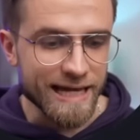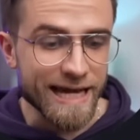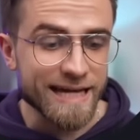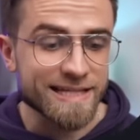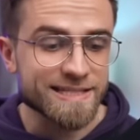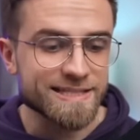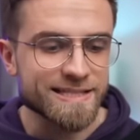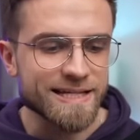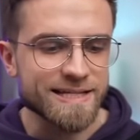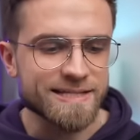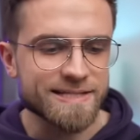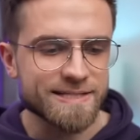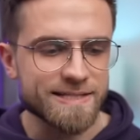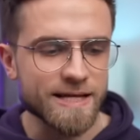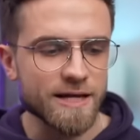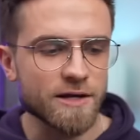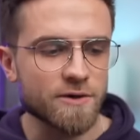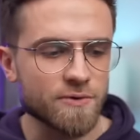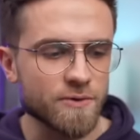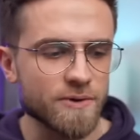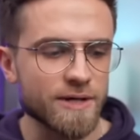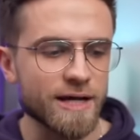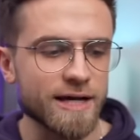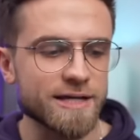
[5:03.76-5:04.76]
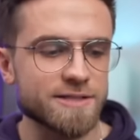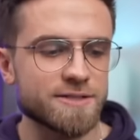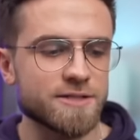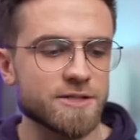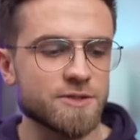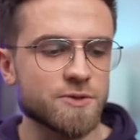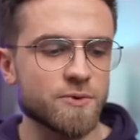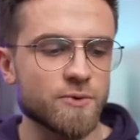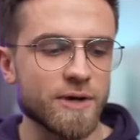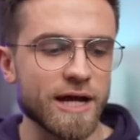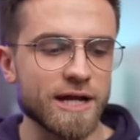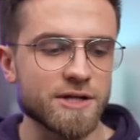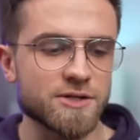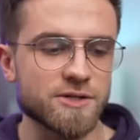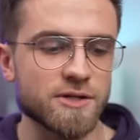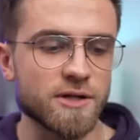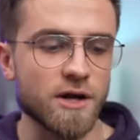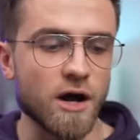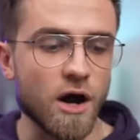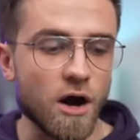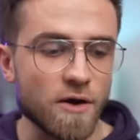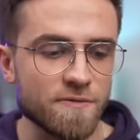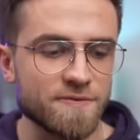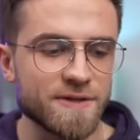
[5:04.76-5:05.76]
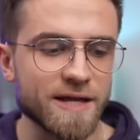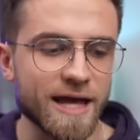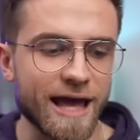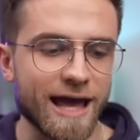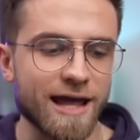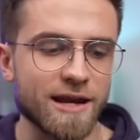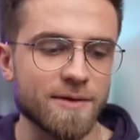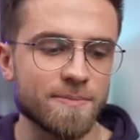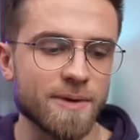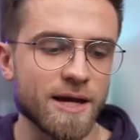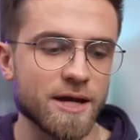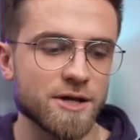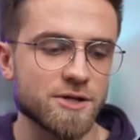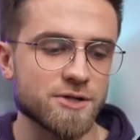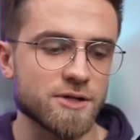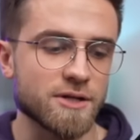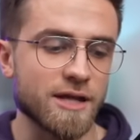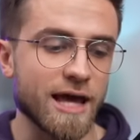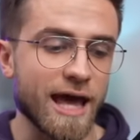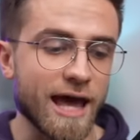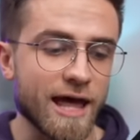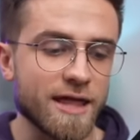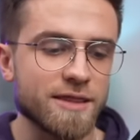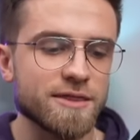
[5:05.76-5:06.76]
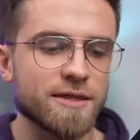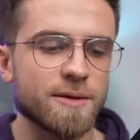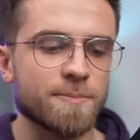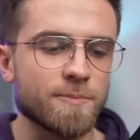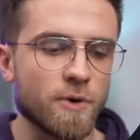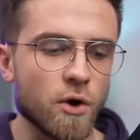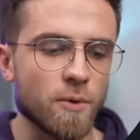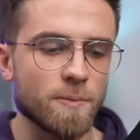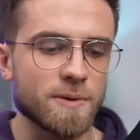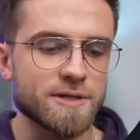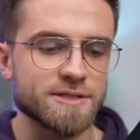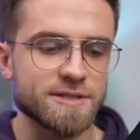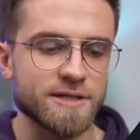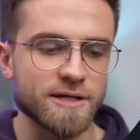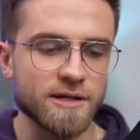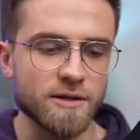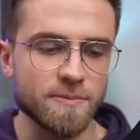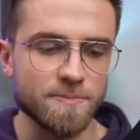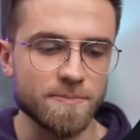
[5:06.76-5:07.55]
Next, synchronize the duration of the animation and the moment it